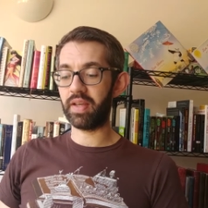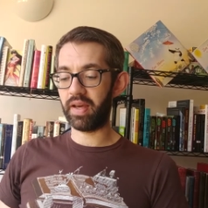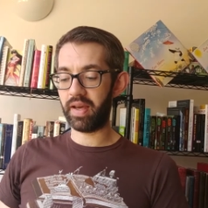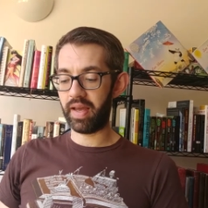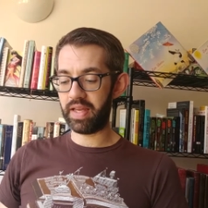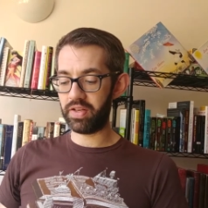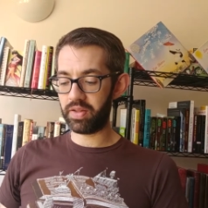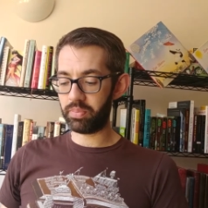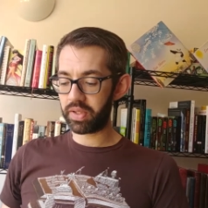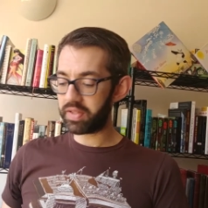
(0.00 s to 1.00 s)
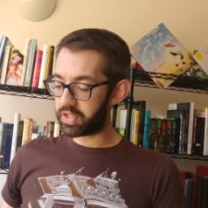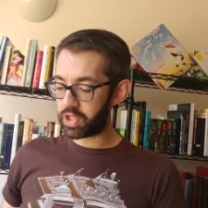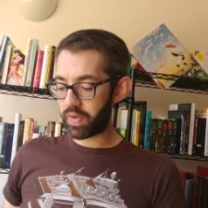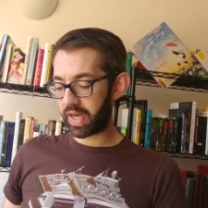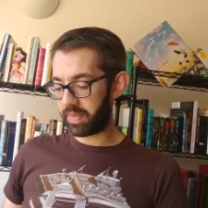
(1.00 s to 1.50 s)
and the book that
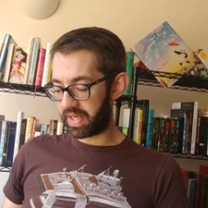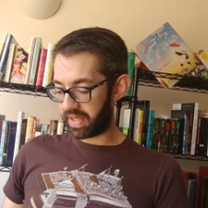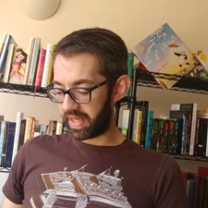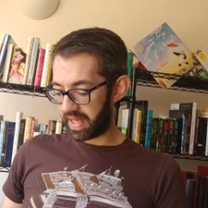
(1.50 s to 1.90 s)
she recommended